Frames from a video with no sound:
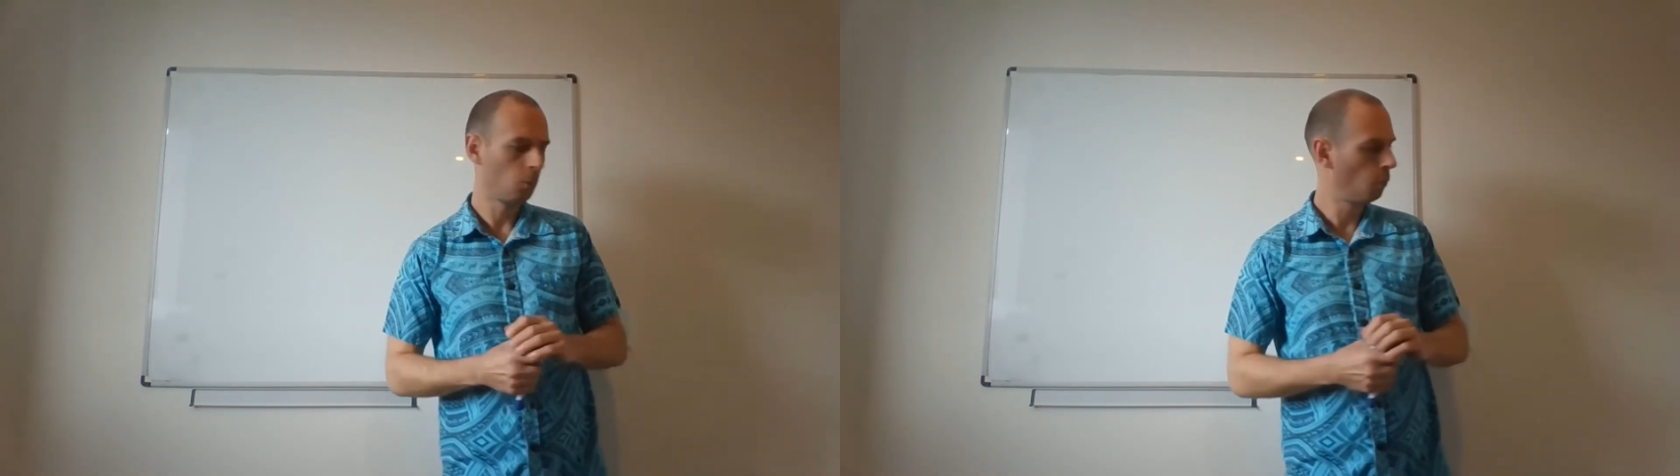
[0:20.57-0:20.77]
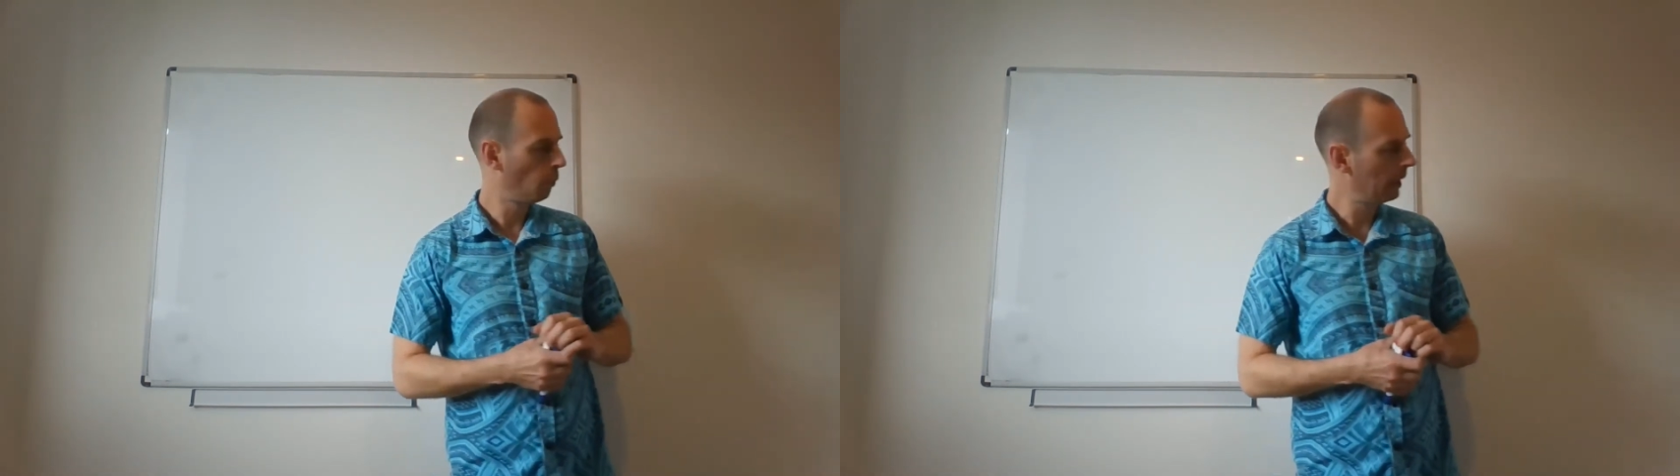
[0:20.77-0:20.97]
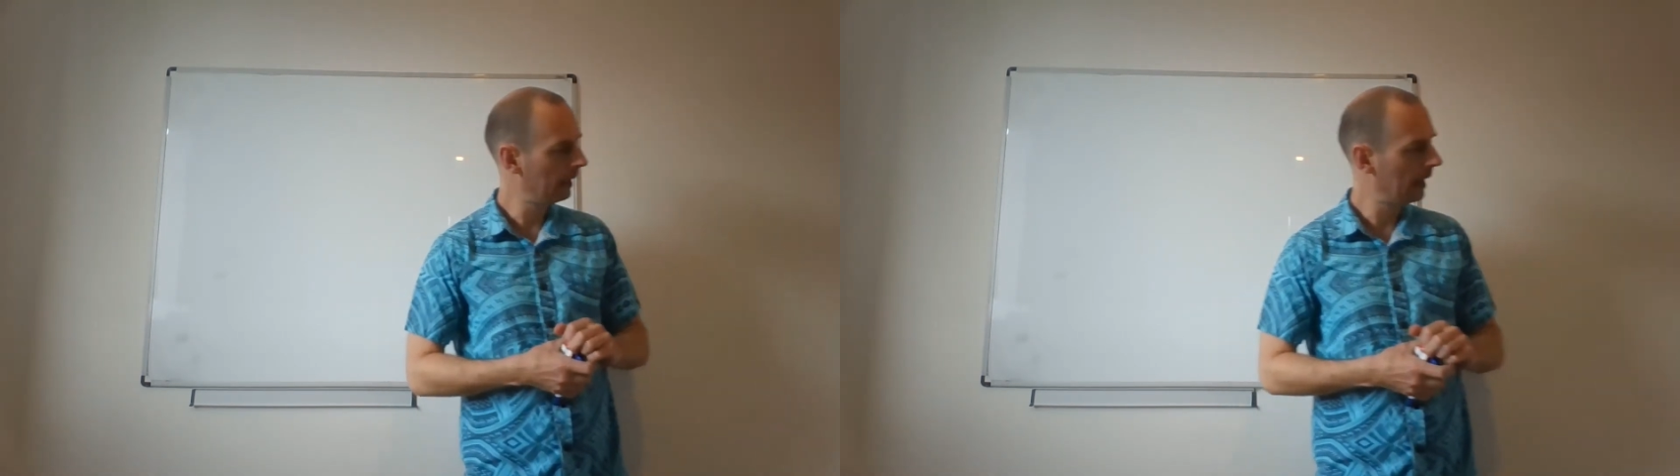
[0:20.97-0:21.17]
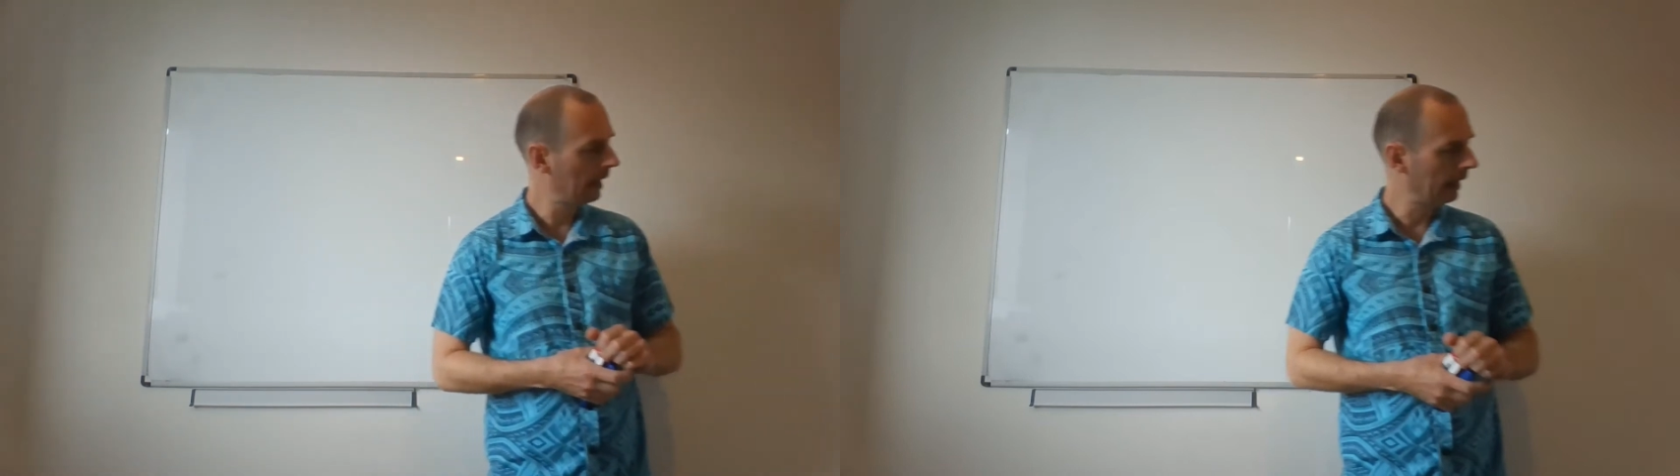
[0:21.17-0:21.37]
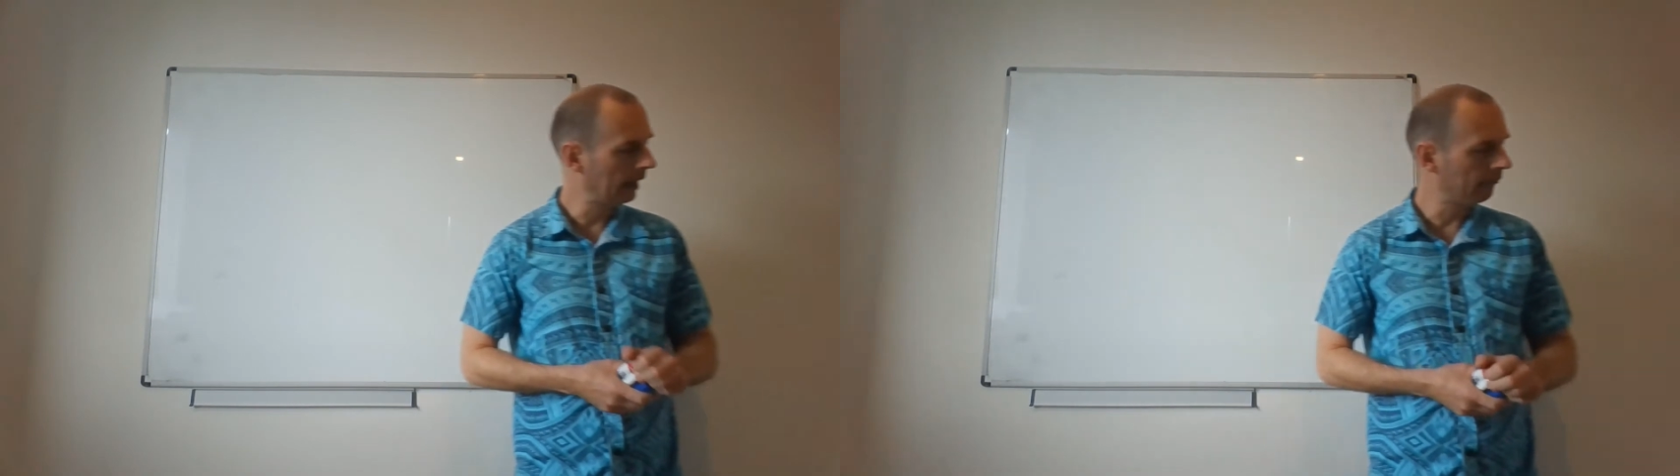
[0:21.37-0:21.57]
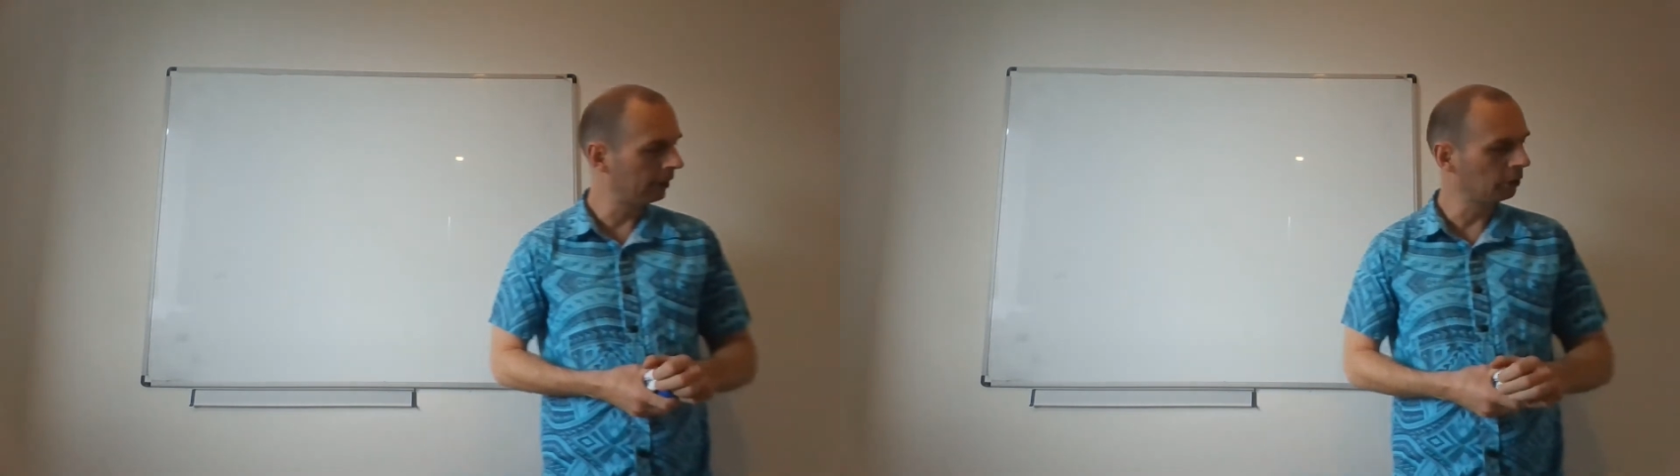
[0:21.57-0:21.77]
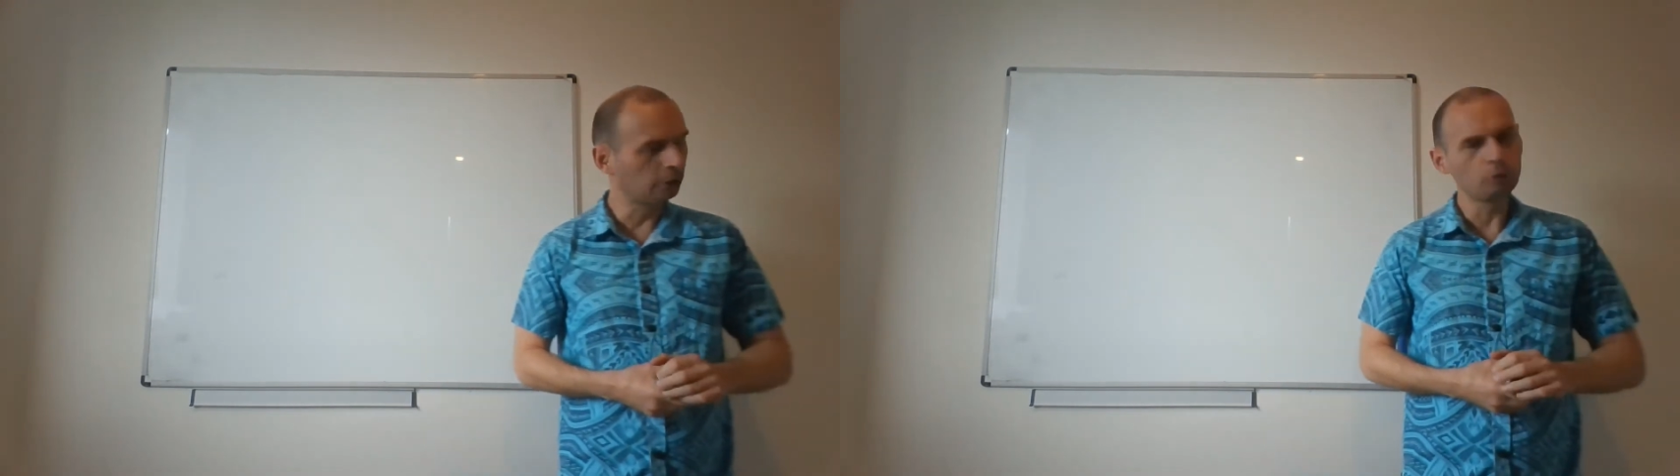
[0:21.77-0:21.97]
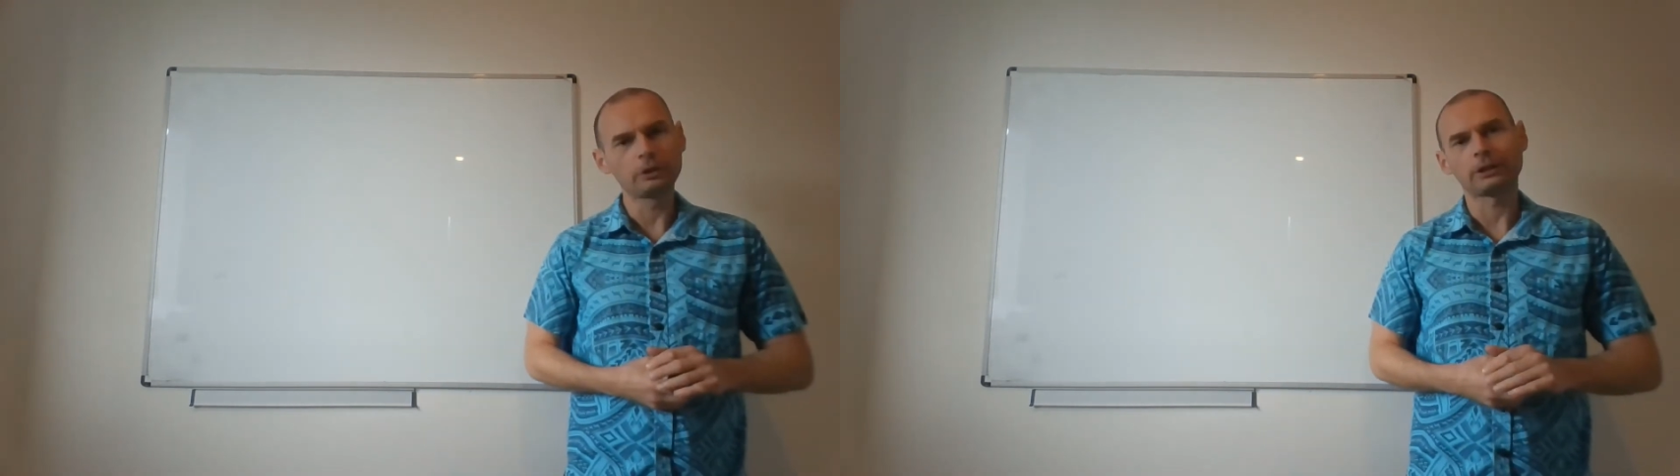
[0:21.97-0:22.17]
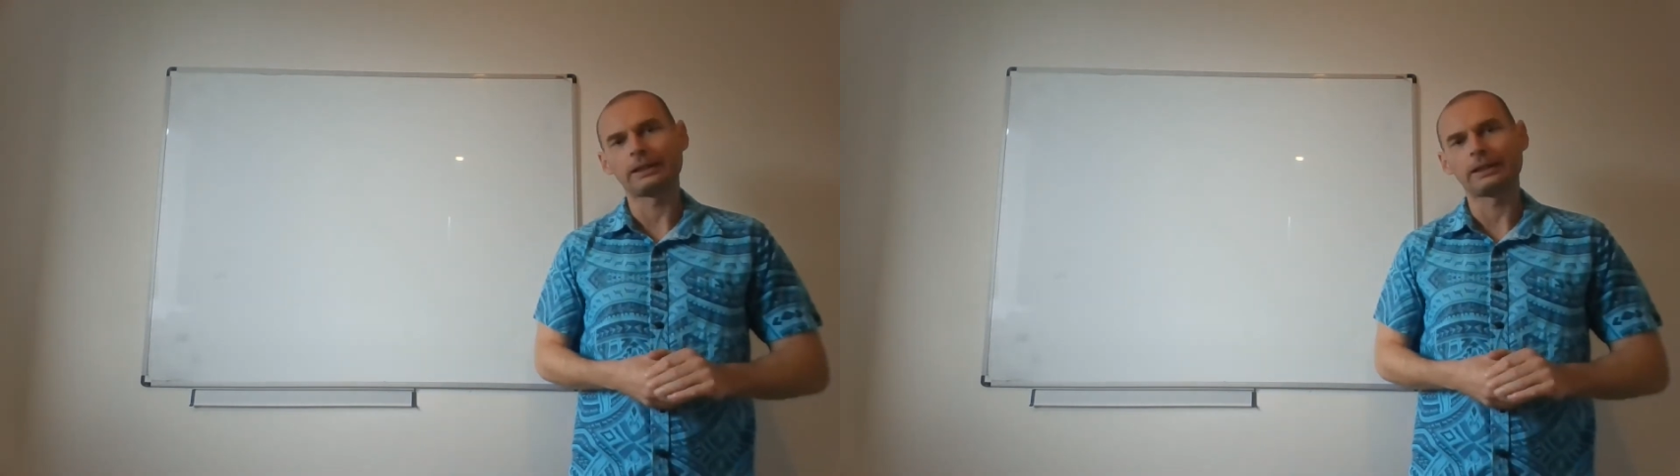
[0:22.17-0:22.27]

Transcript: we have concluded